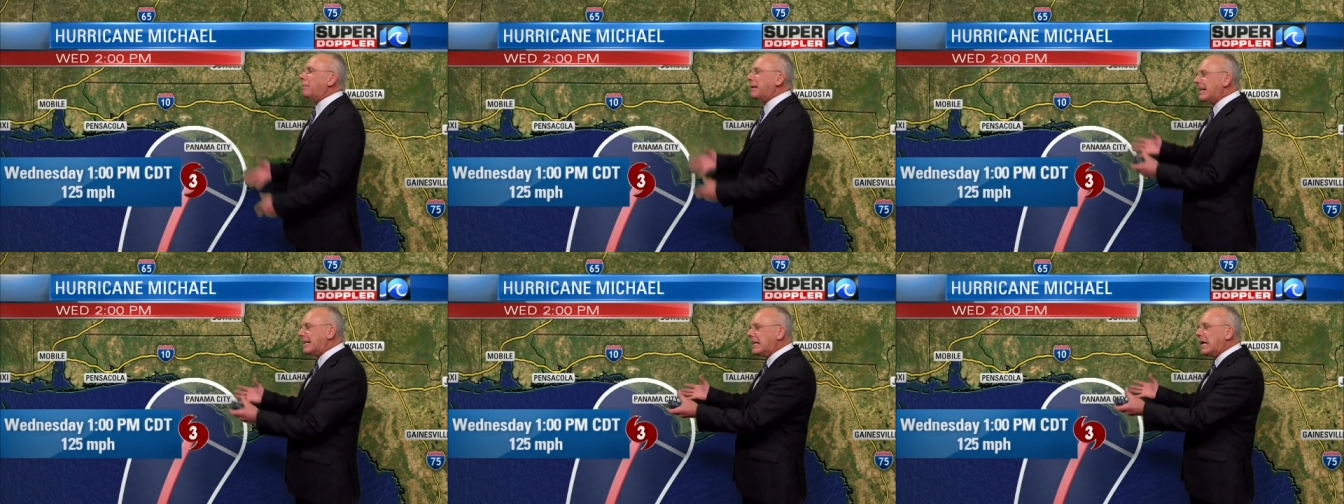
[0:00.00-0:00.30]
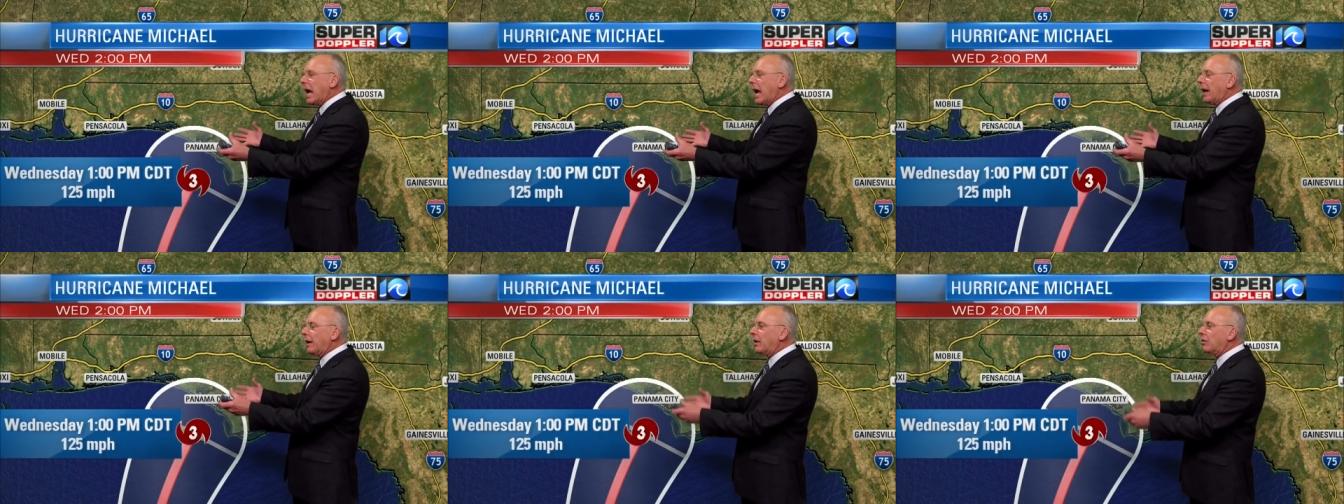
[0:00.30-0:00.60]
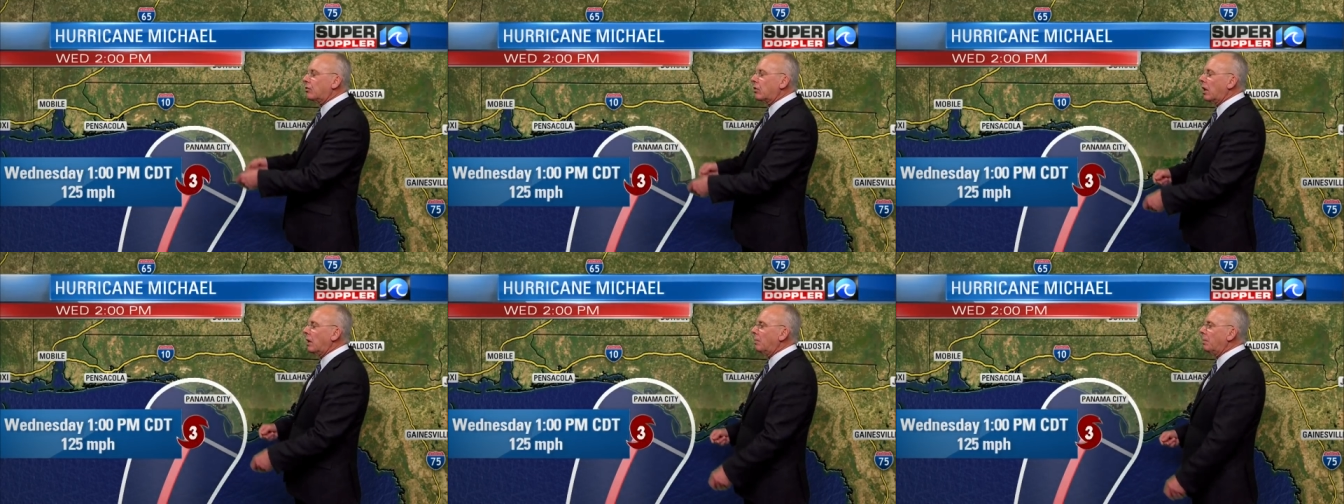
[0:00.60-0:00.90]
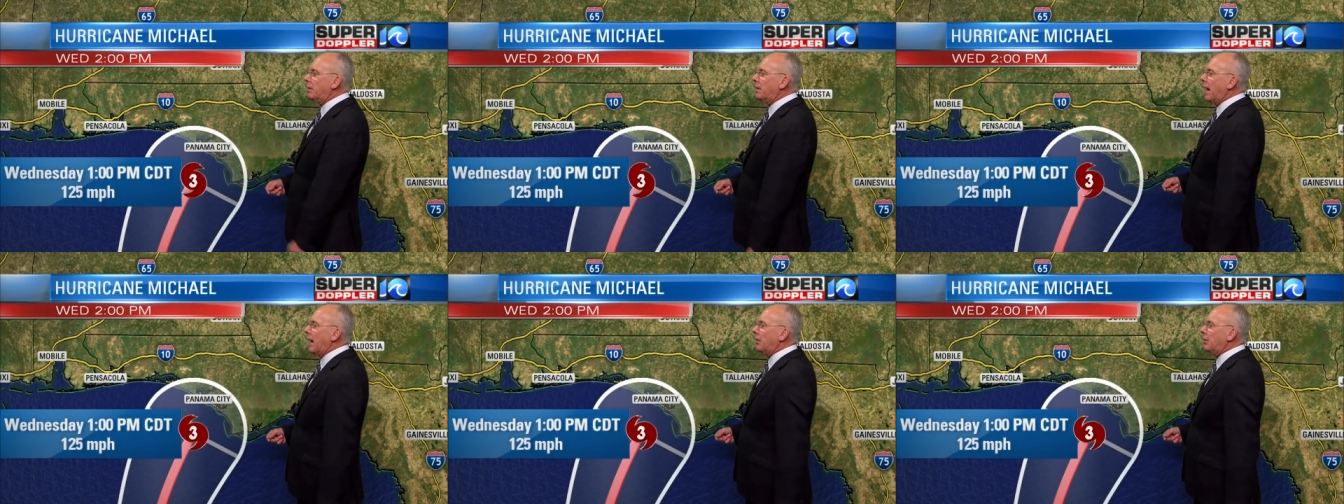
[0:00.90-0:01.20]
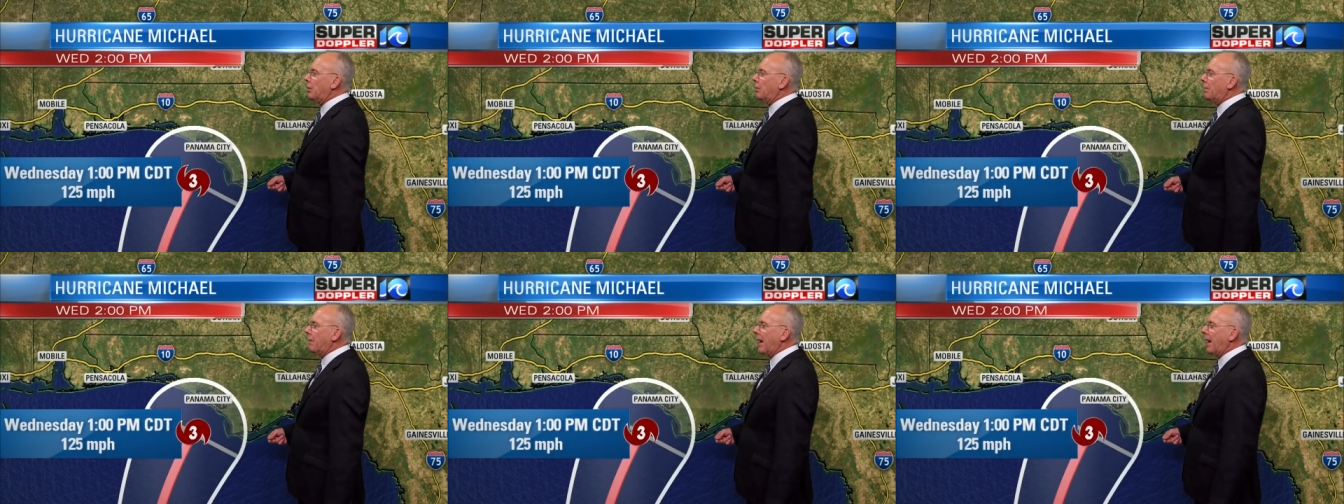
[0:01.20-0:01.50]
But again, it's going to be
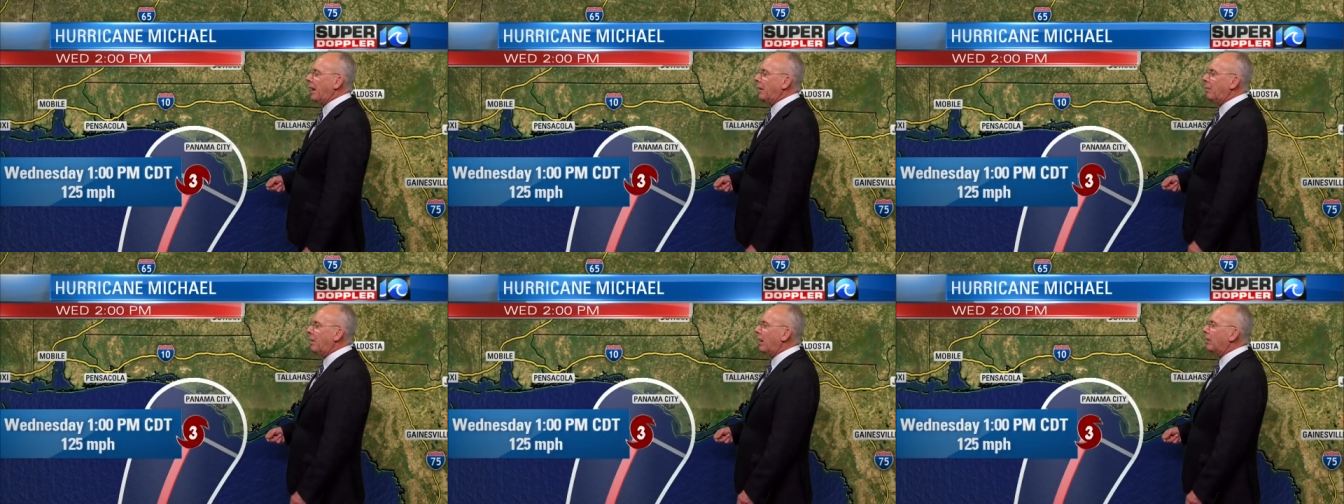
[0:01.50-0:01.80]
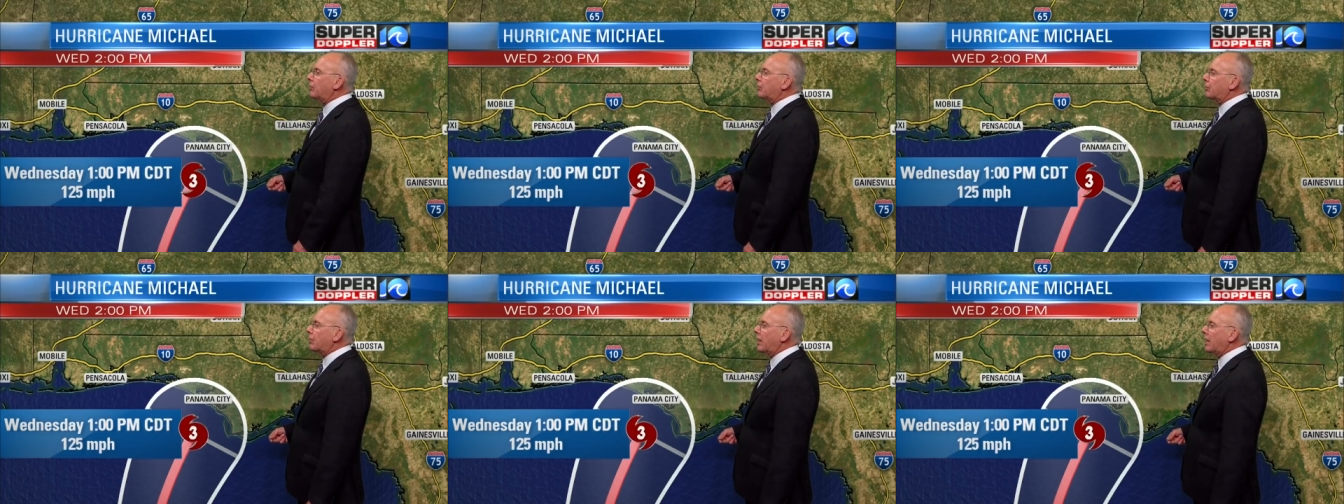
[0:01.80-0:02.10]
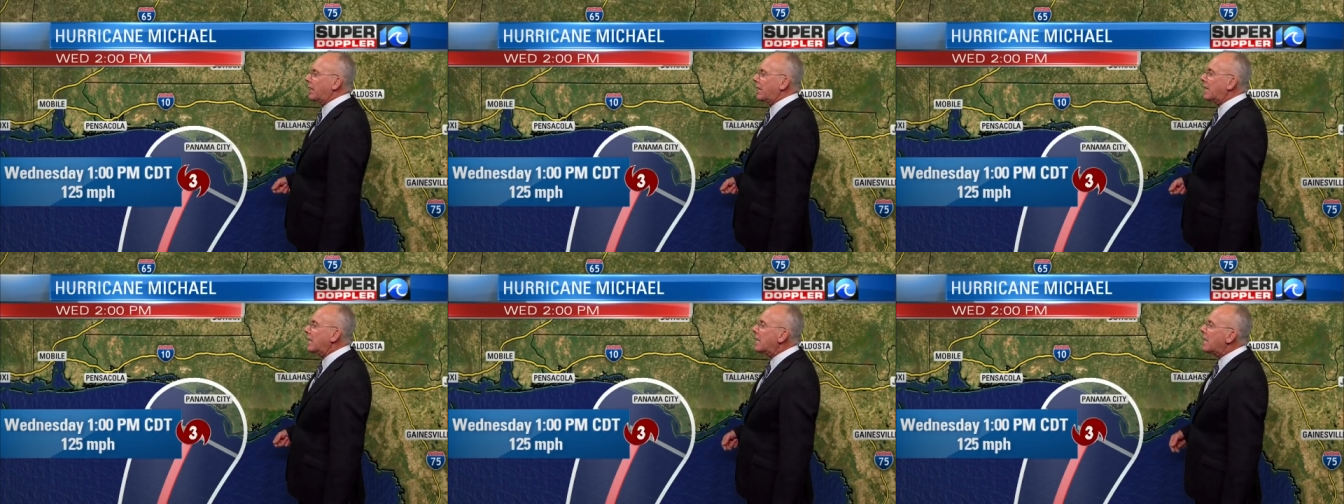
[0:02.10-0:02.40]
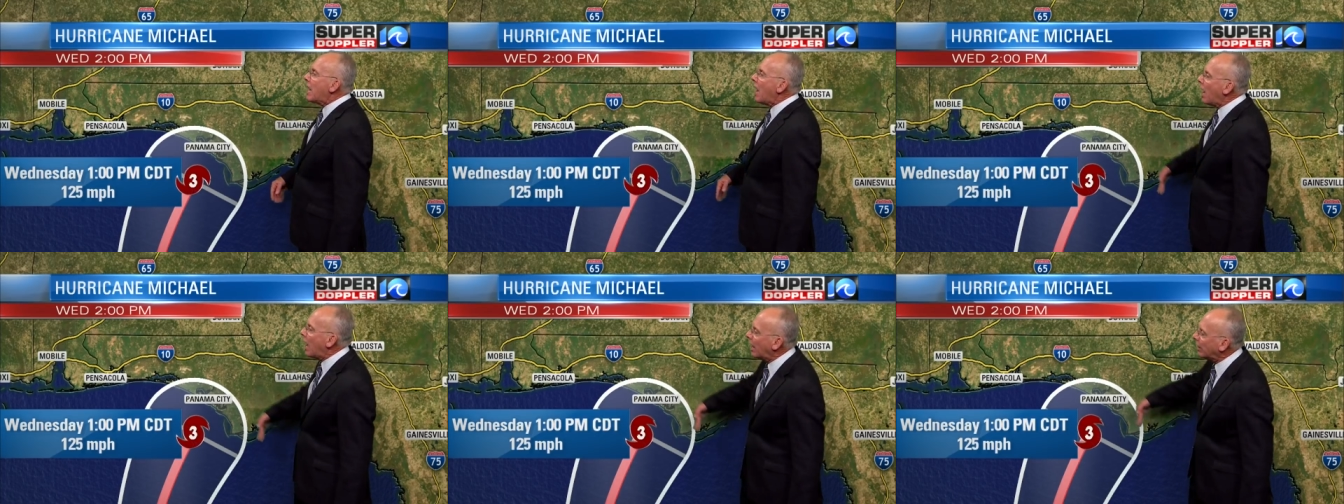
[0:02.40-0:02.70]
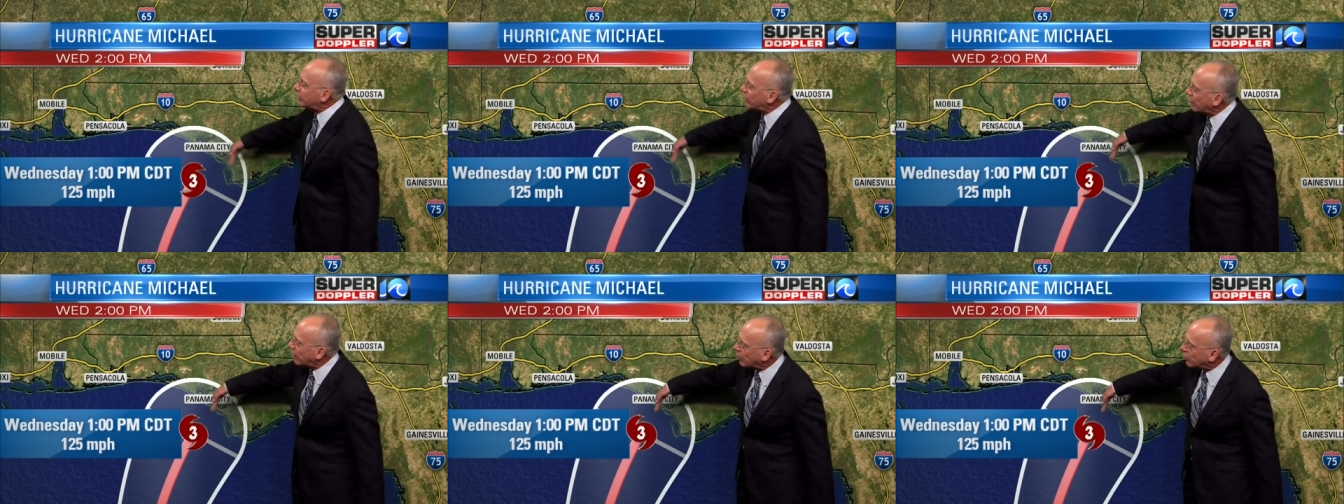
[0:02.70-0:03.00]
down near Panama City
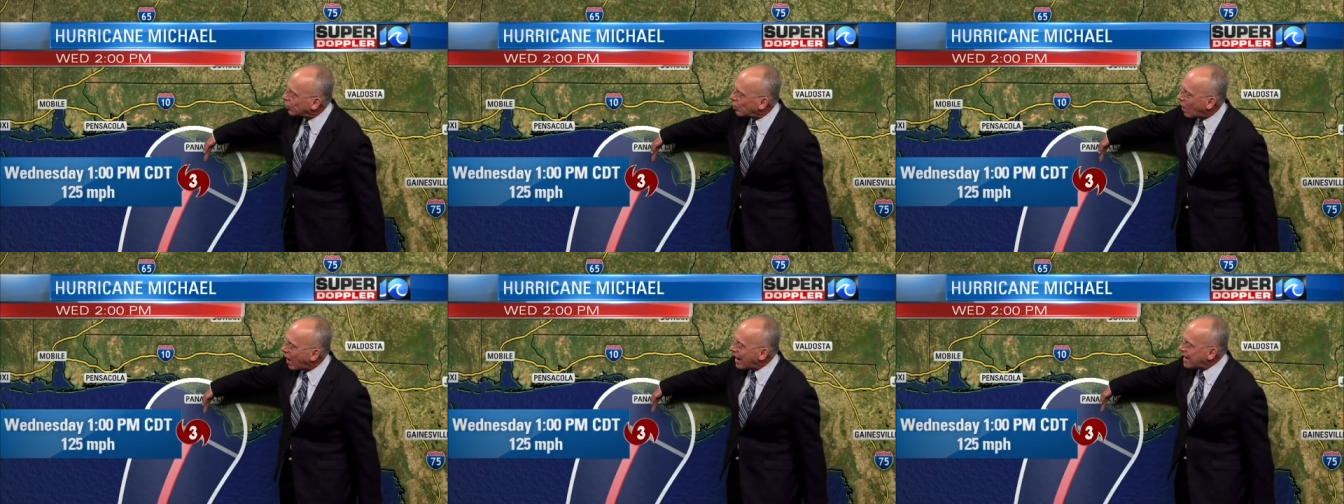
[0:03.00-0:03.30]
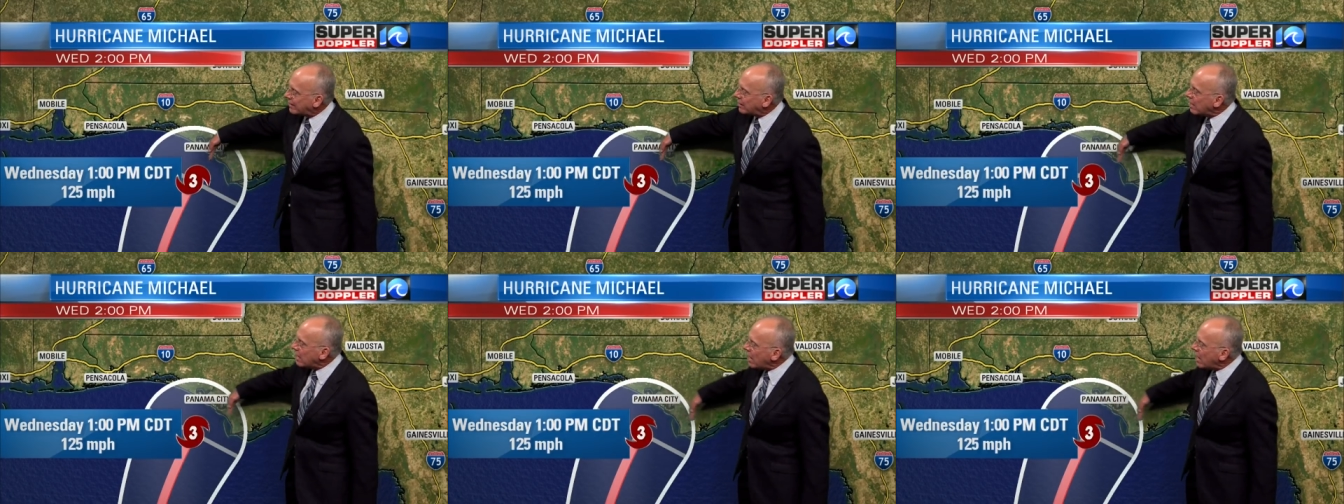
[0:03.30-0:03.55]
uh, to the right